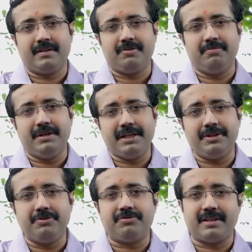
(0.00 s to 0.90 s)
to
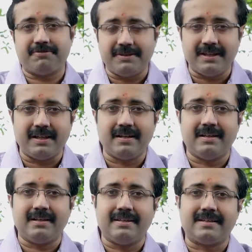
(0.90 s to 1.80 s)
make you feel
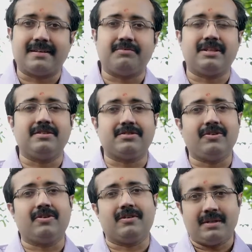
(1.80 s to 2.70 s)
that something is
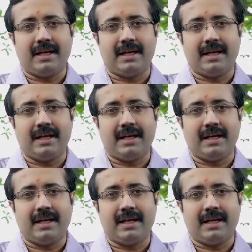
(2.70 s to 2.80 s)
wrong.